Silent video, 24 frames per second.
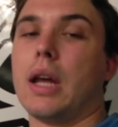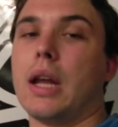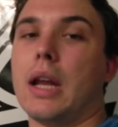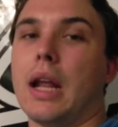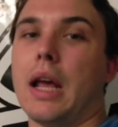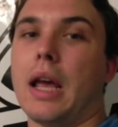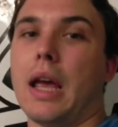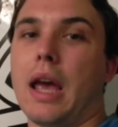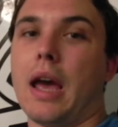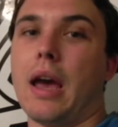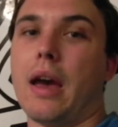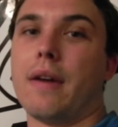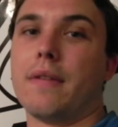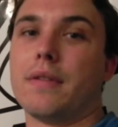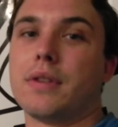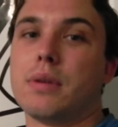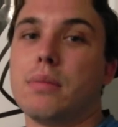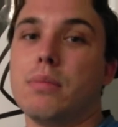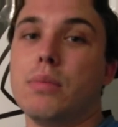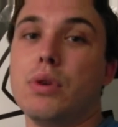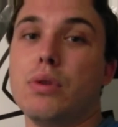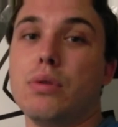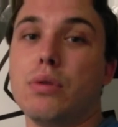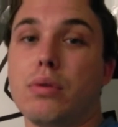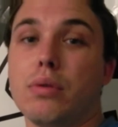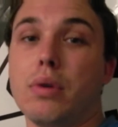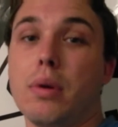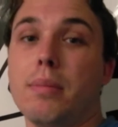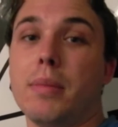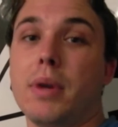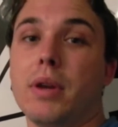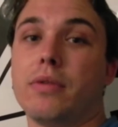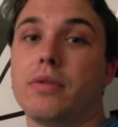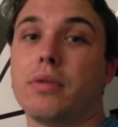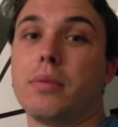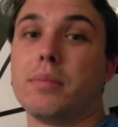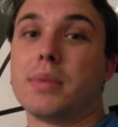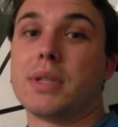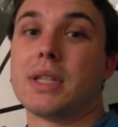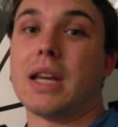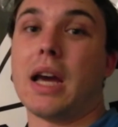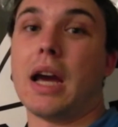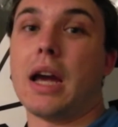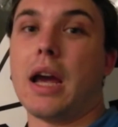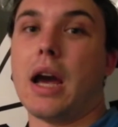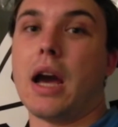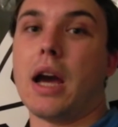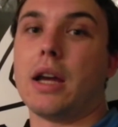and I have some new equipment from
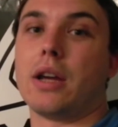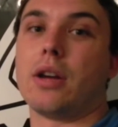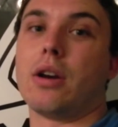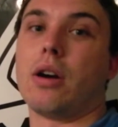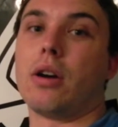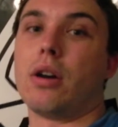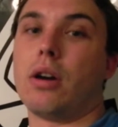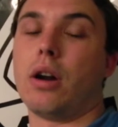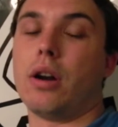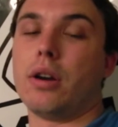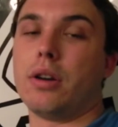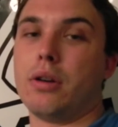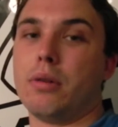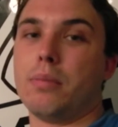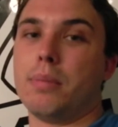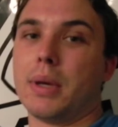Sky High Car Audio.